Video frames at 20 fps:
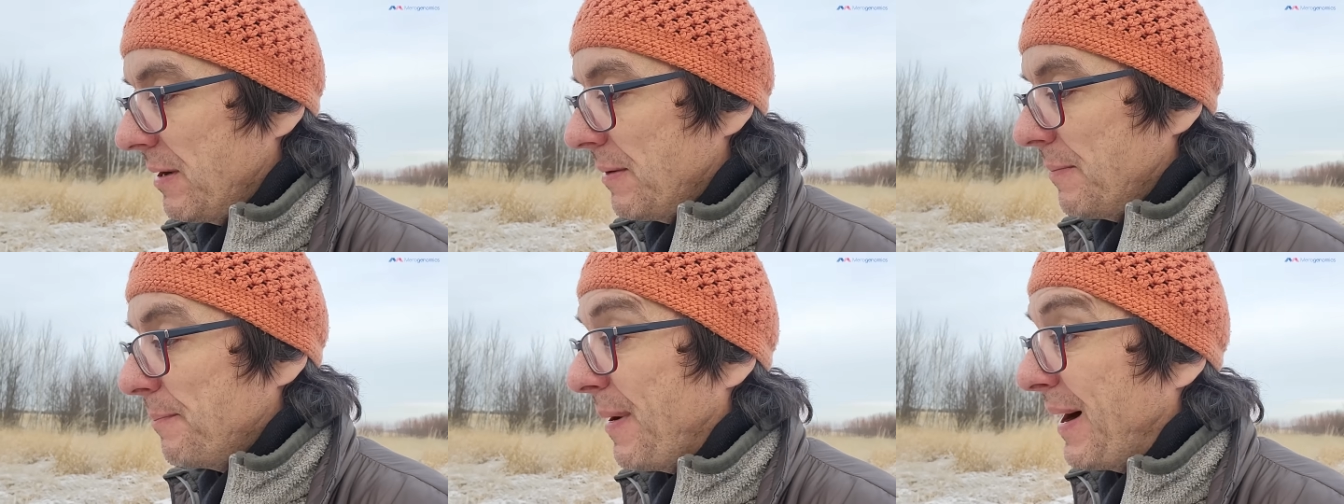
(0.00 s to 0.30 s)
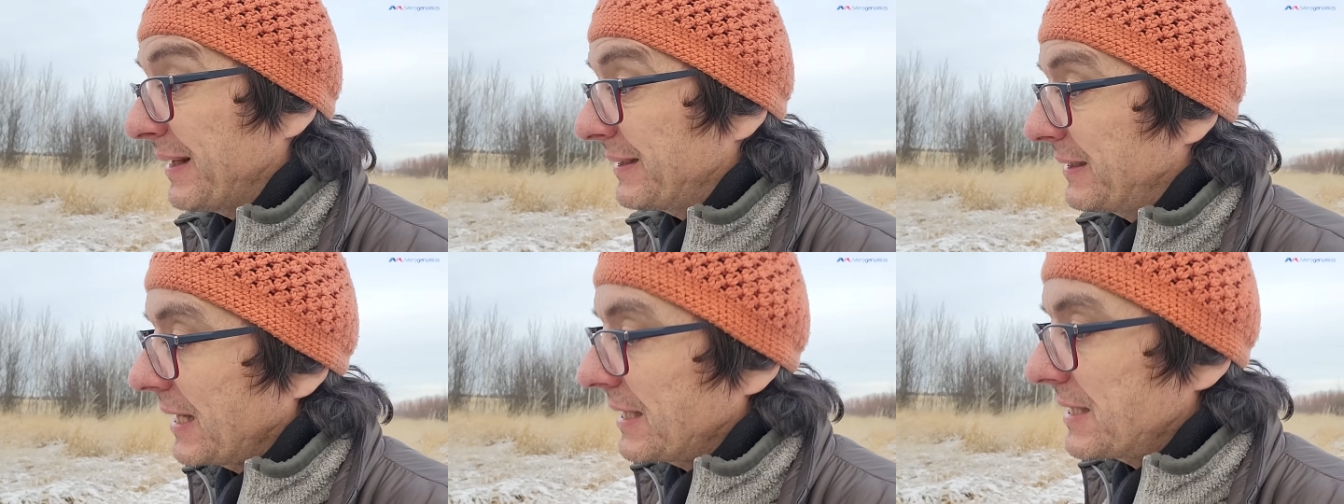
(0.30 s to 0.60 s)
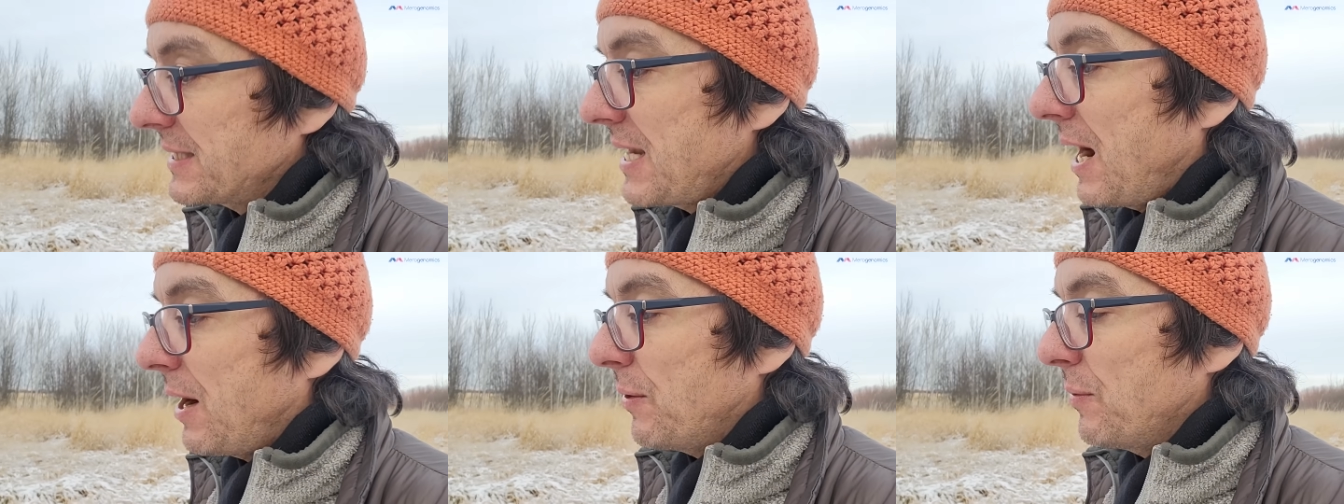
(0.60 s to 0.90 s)
but
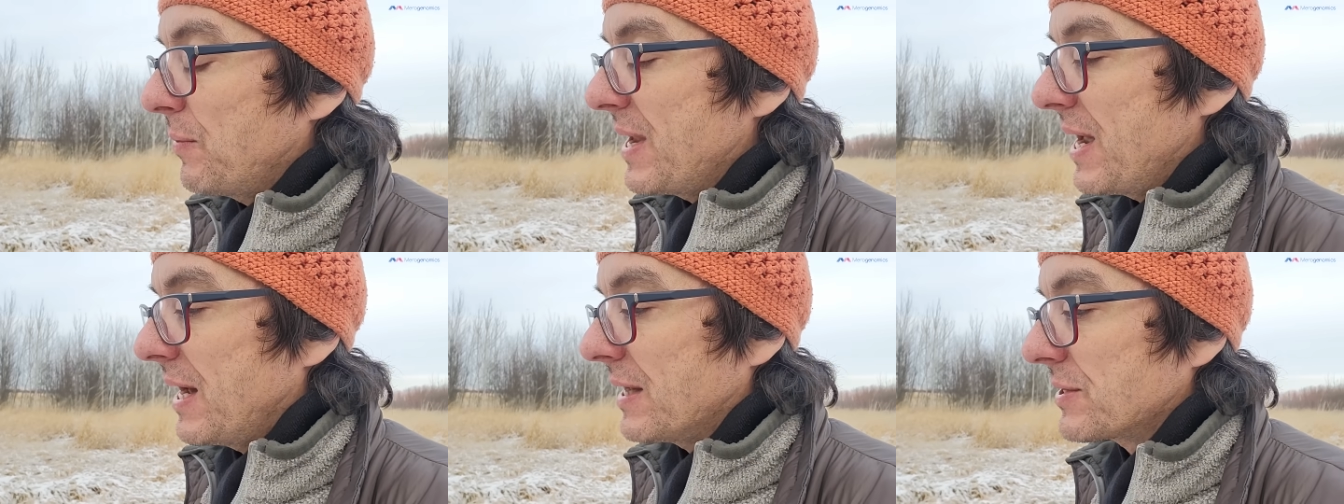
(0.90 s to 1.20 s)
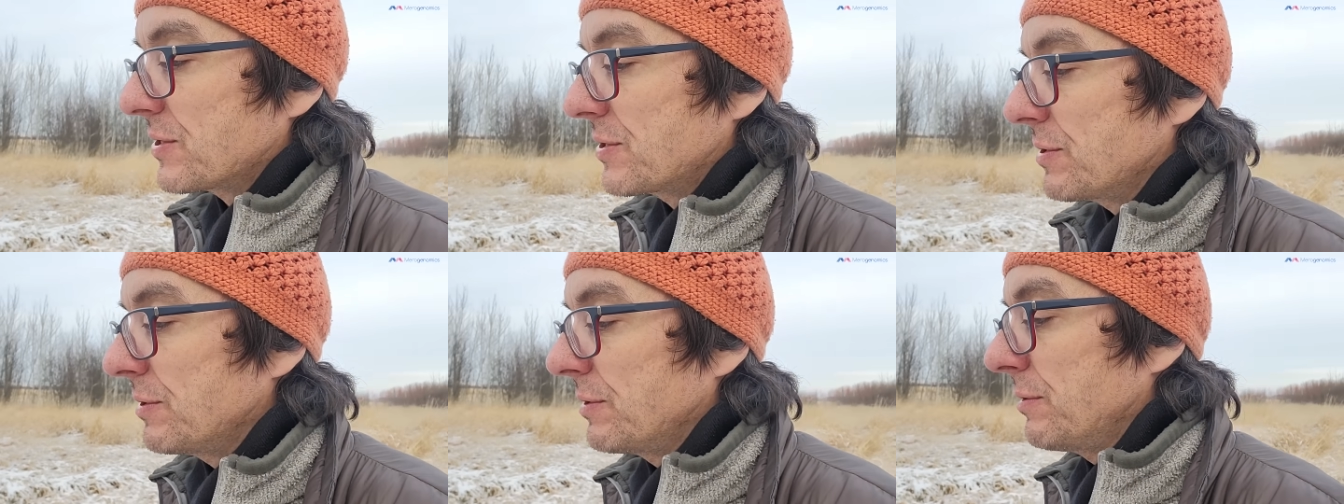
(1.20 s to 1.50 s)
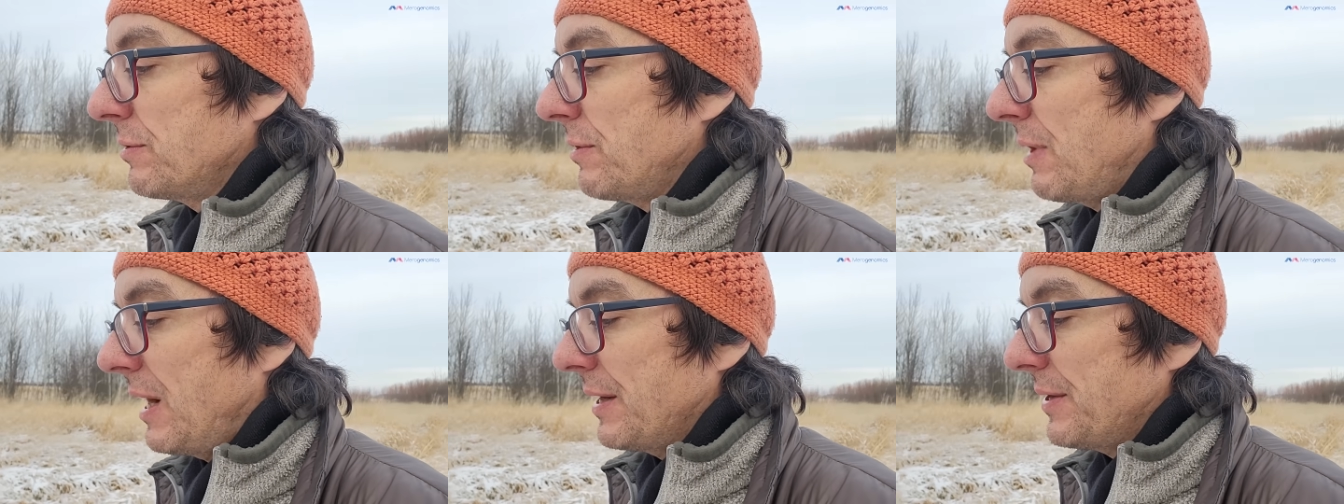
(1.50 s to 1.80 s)
that's how we
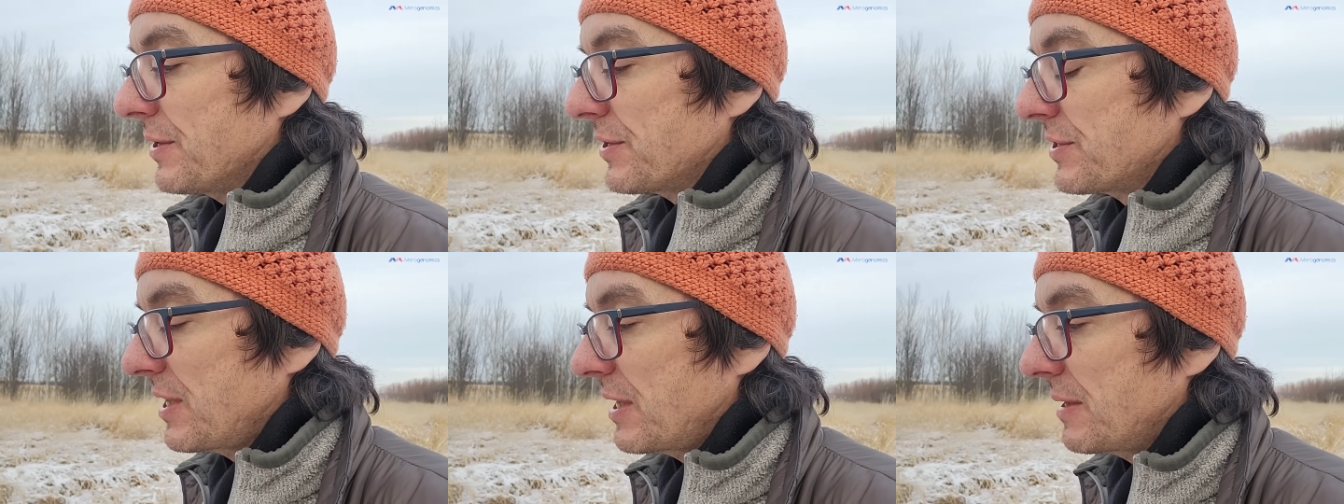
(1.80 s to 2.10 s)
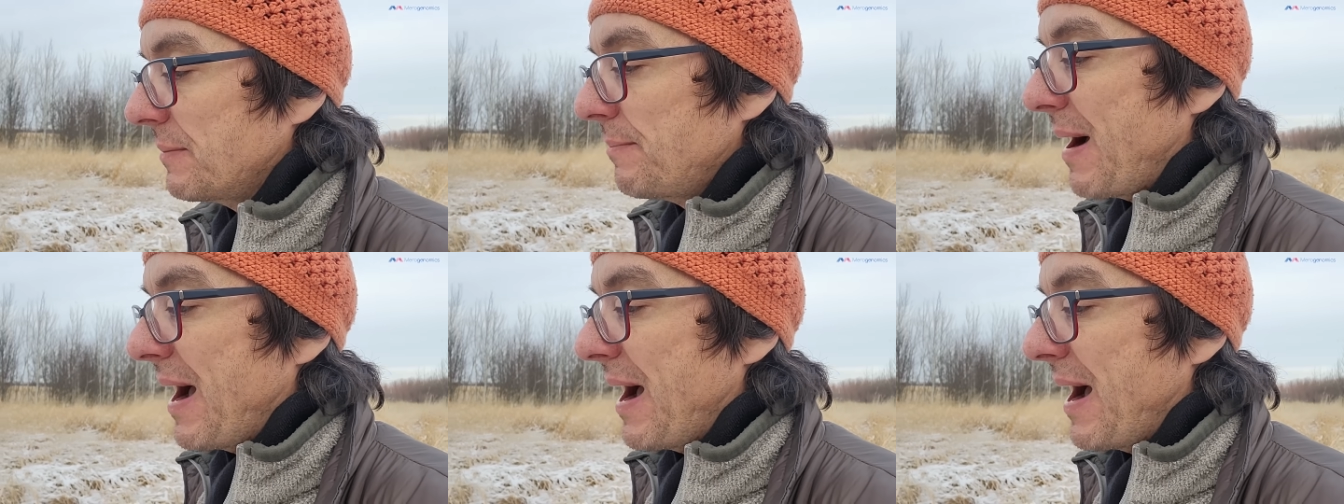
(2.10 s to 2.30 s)
also understand